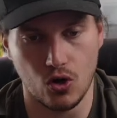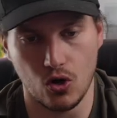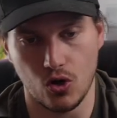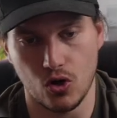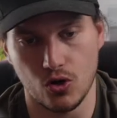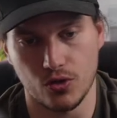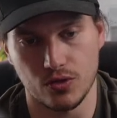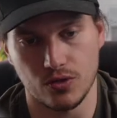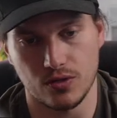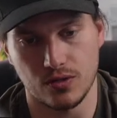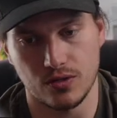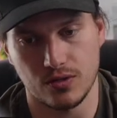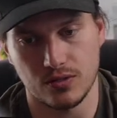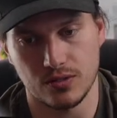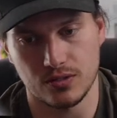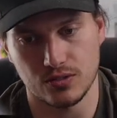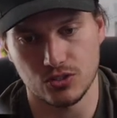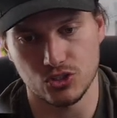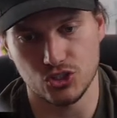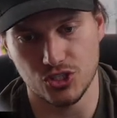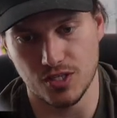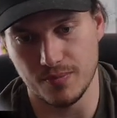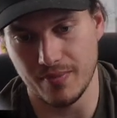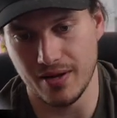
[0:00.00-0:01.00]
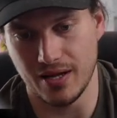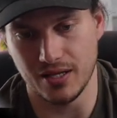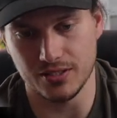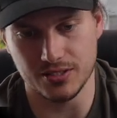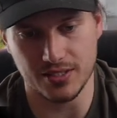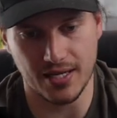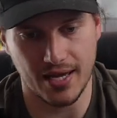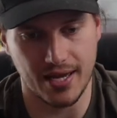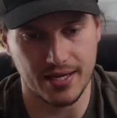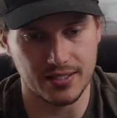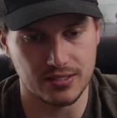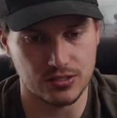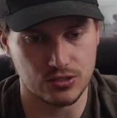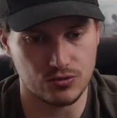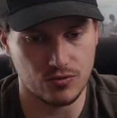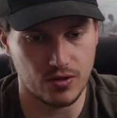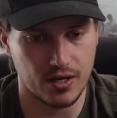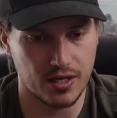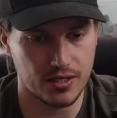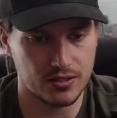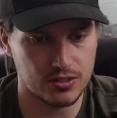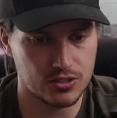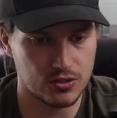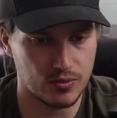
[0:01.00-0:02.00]
on Gmail's end,
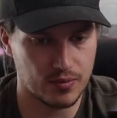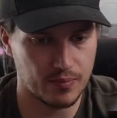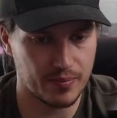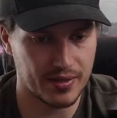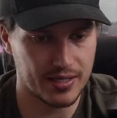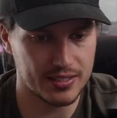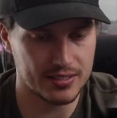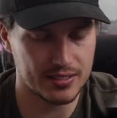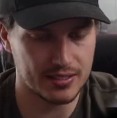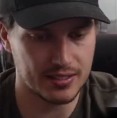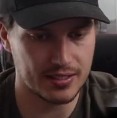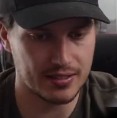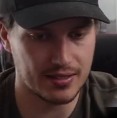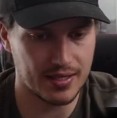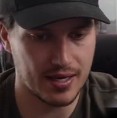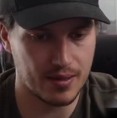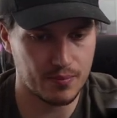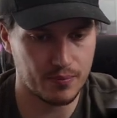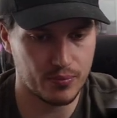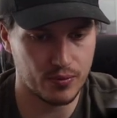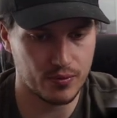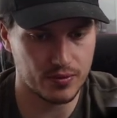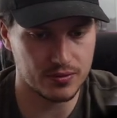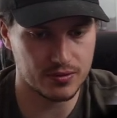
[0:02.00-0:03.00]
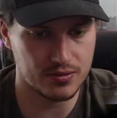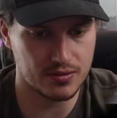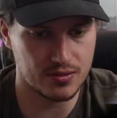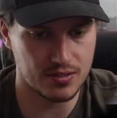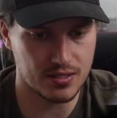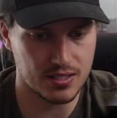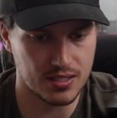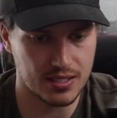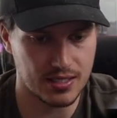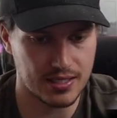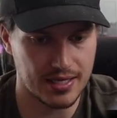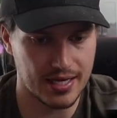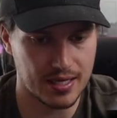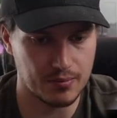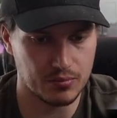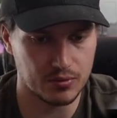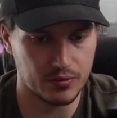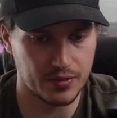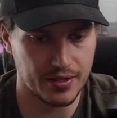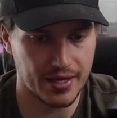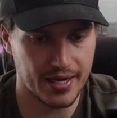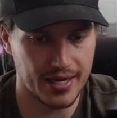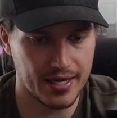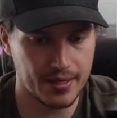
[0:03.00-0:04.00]
right? And so it basically then puts the
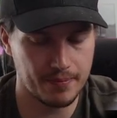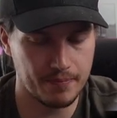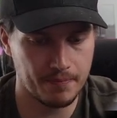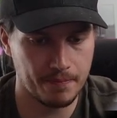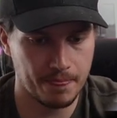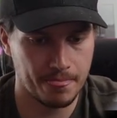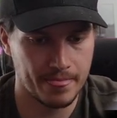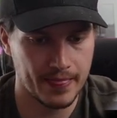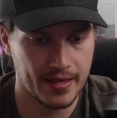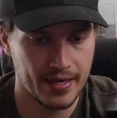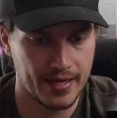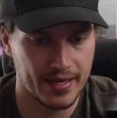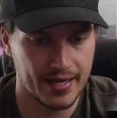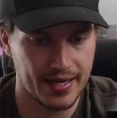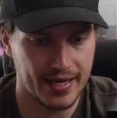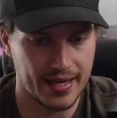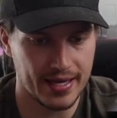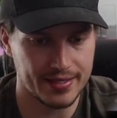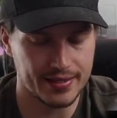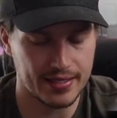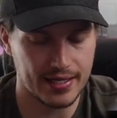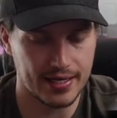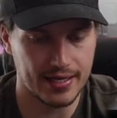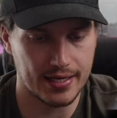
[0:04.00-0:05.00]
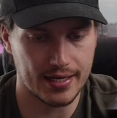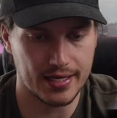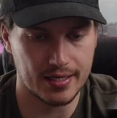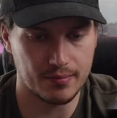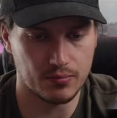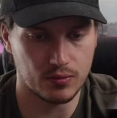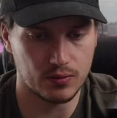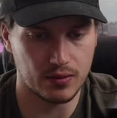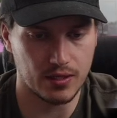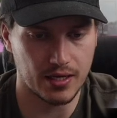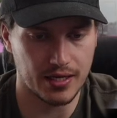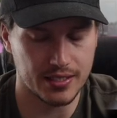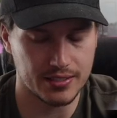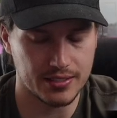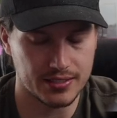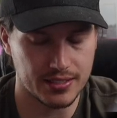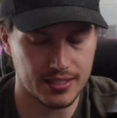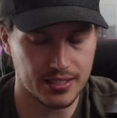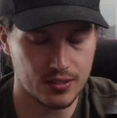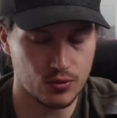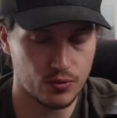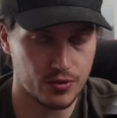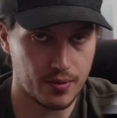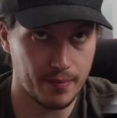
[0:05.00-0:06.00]
label name and the label
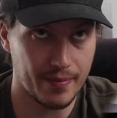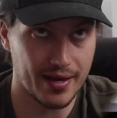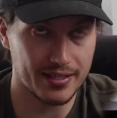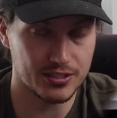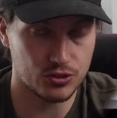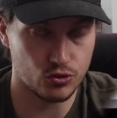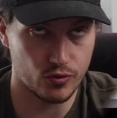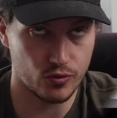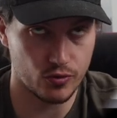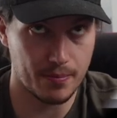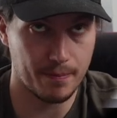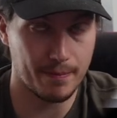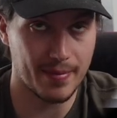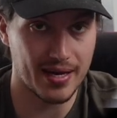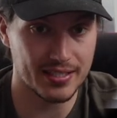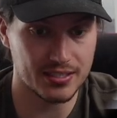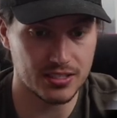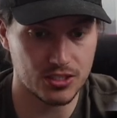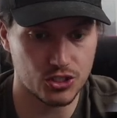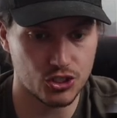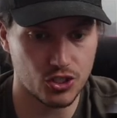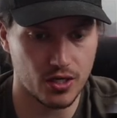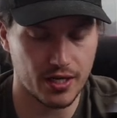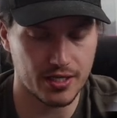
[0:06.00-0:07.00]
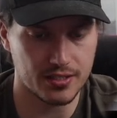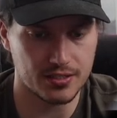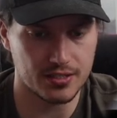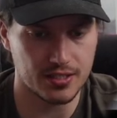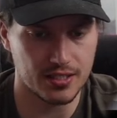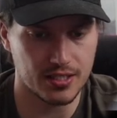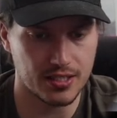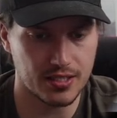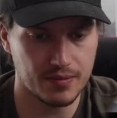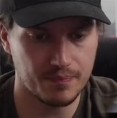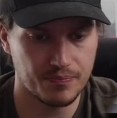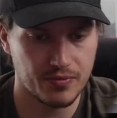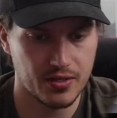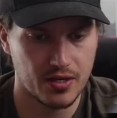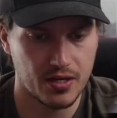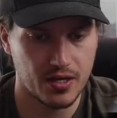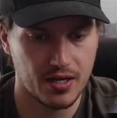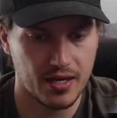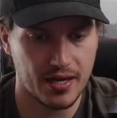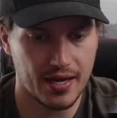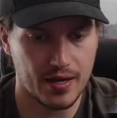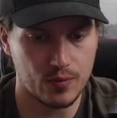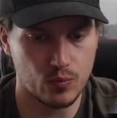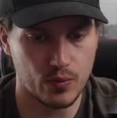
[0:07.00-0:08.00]
ID, or the message ID,
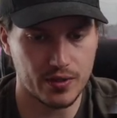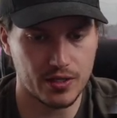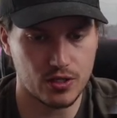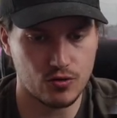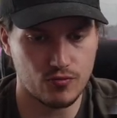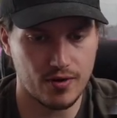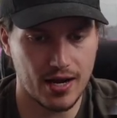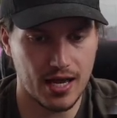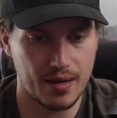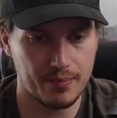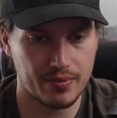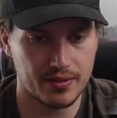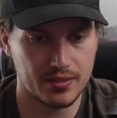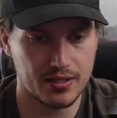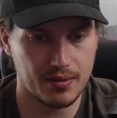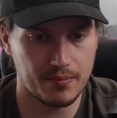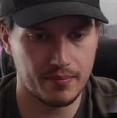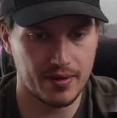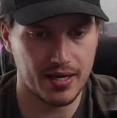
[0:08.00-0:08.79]
and we're grabbing the